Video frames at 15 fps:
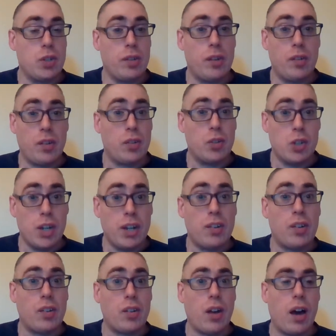this is
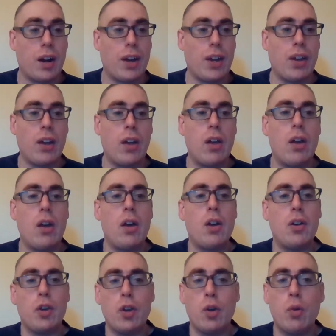Jesus talking.
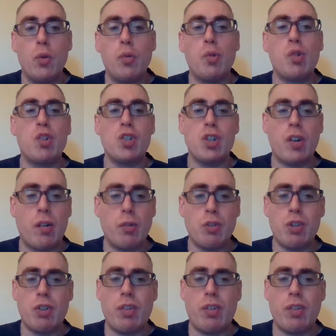You search the